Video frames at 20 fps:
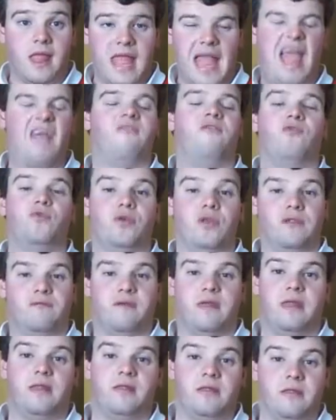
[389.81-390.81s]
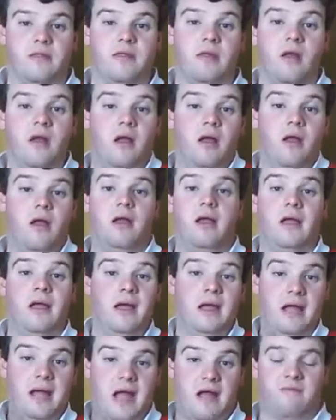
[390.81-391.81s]
everyone's faces
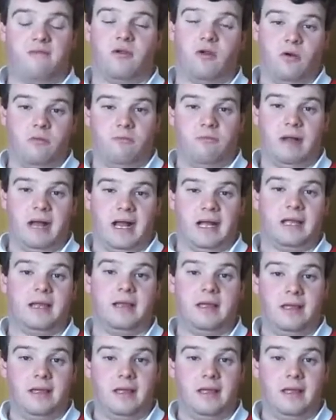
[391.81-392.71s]
have come back